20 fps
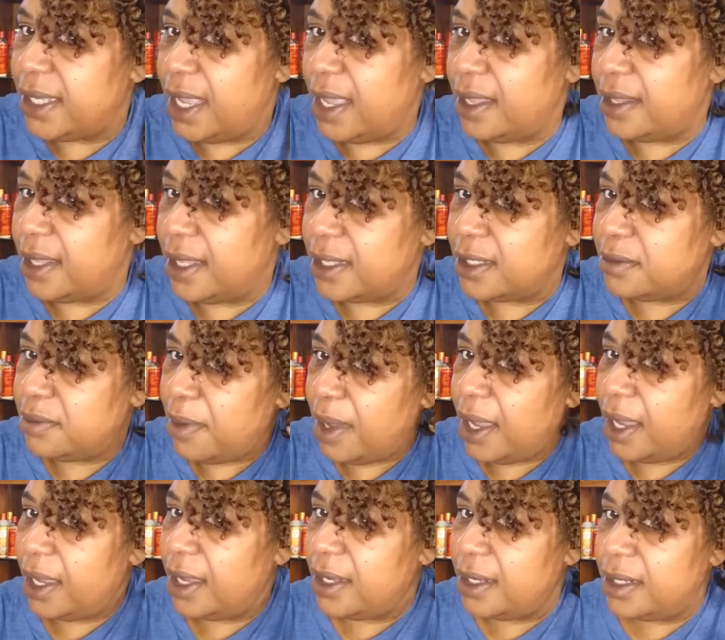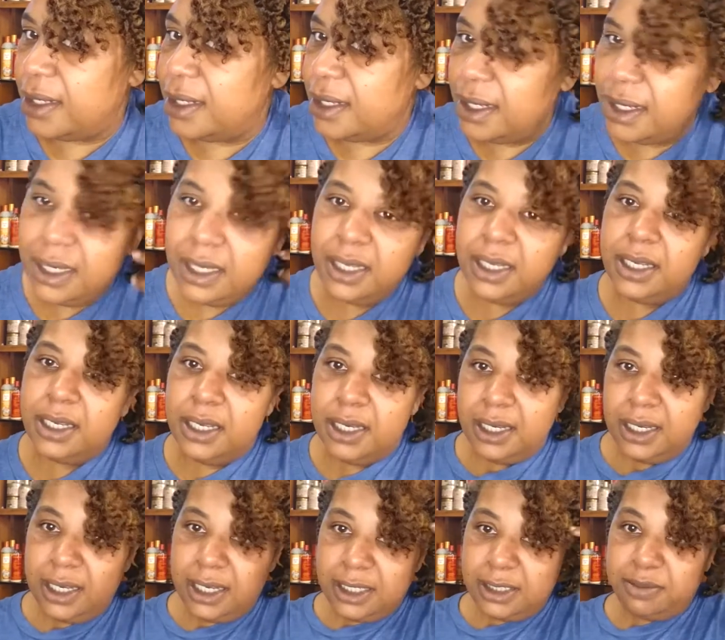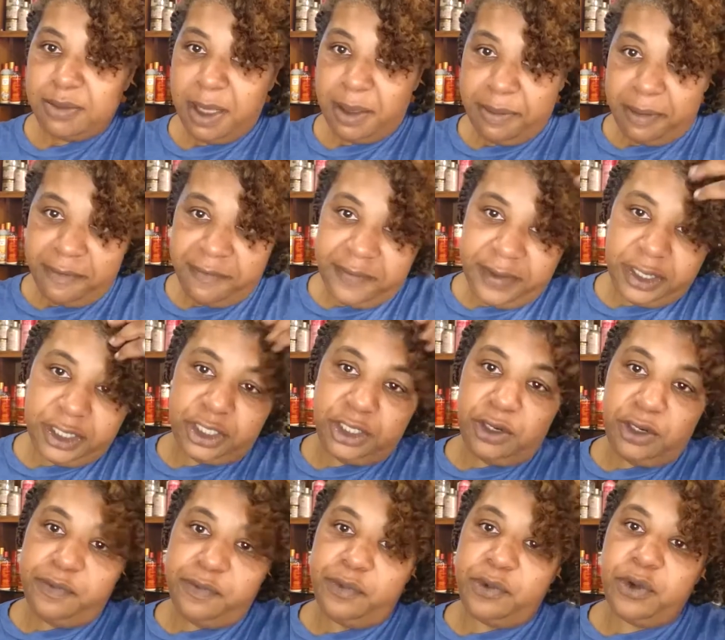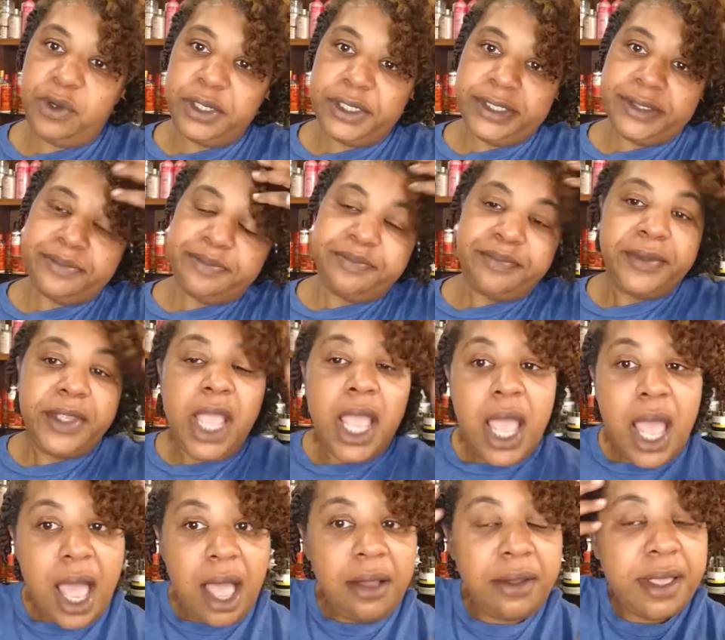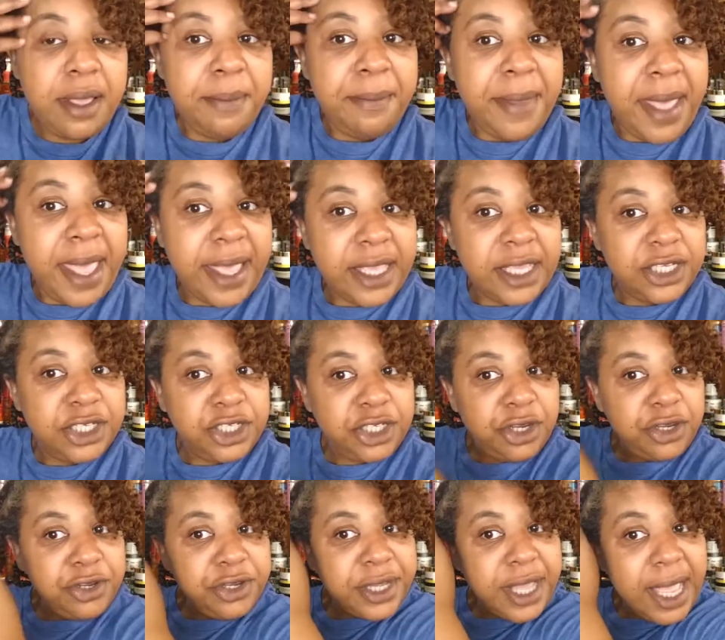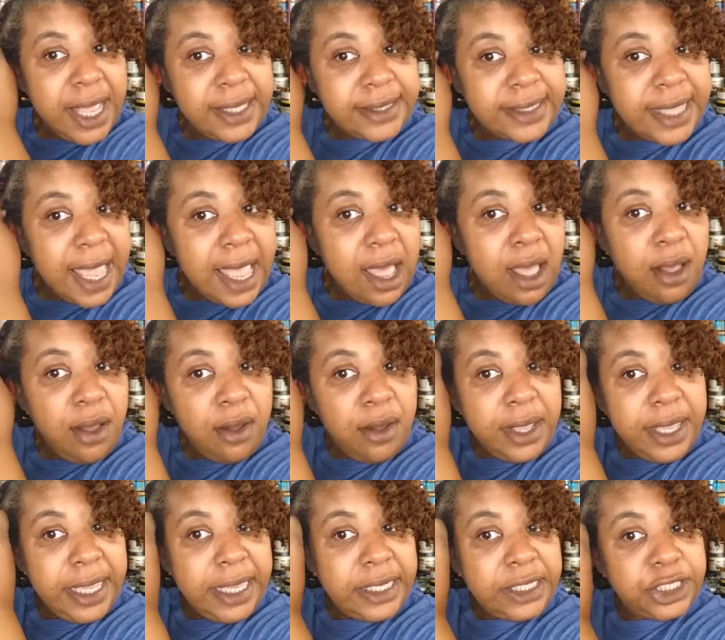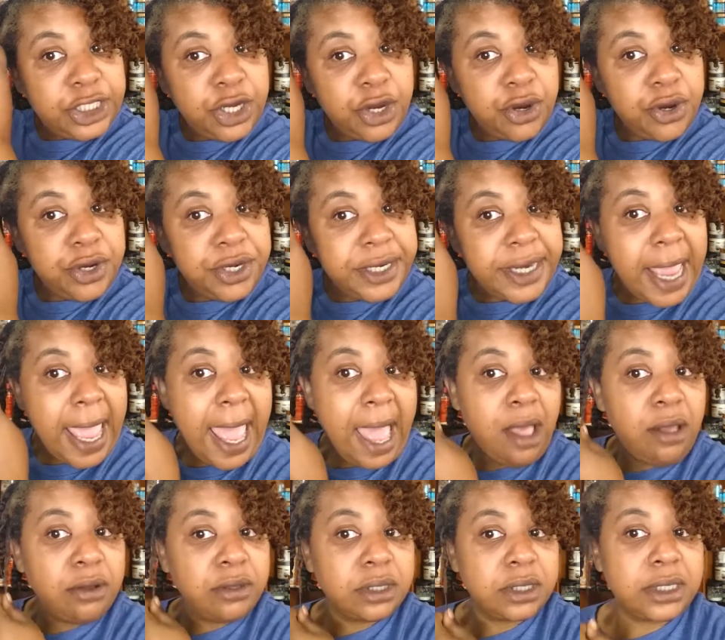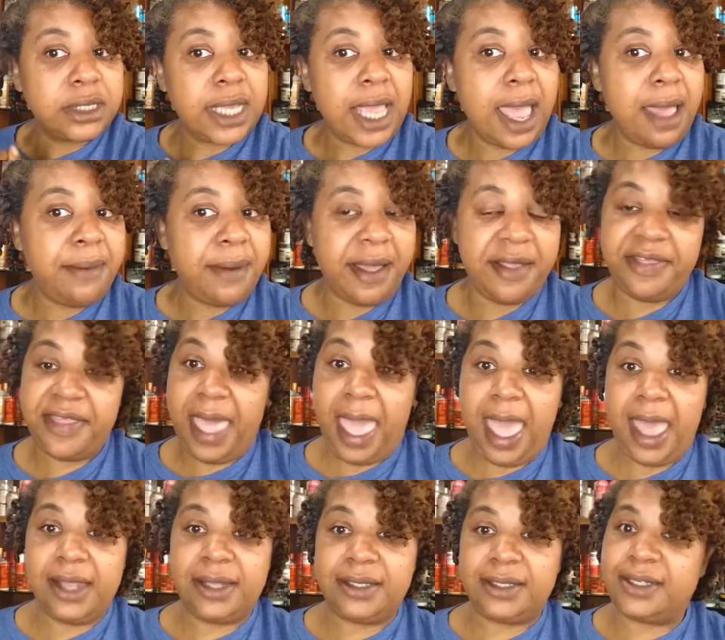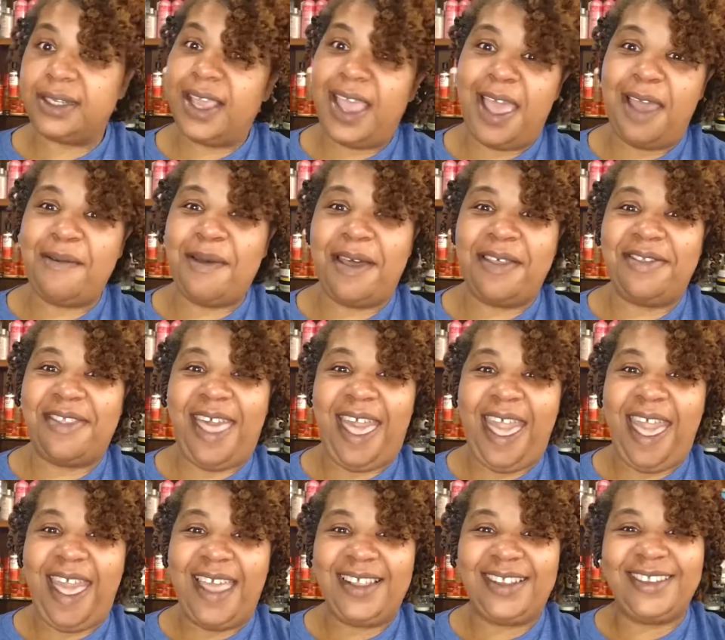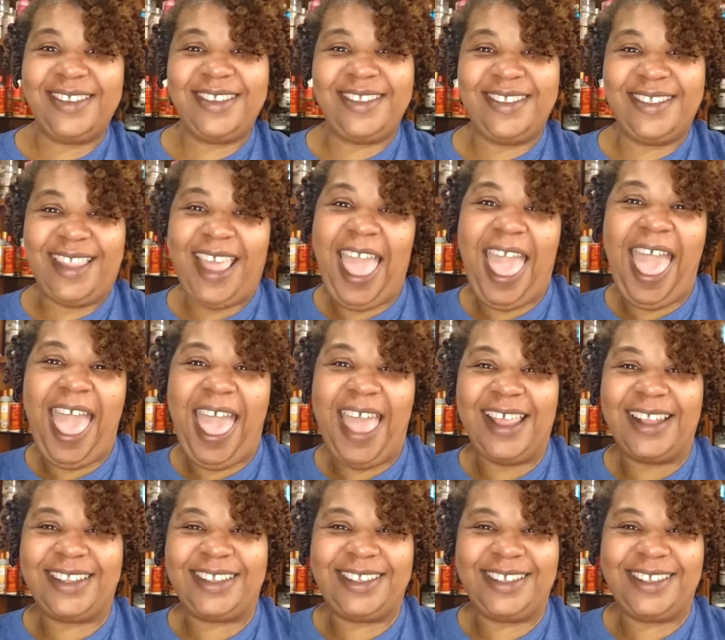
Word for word: Yeah, that's my that's my professional voice. I'll come back and show you guys how it turned out. How about that? How about that? That.